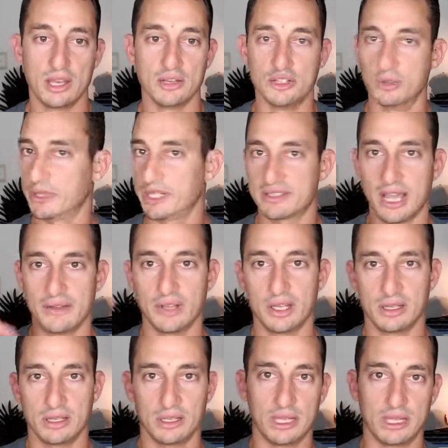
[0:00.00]
Do we just have
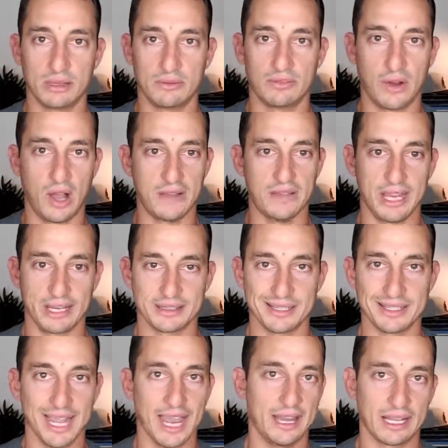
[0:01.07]
a 5x, a
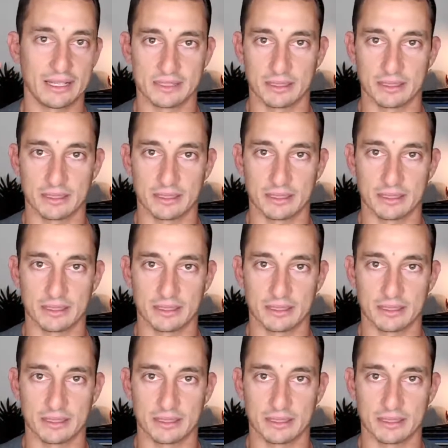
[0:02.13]
10x,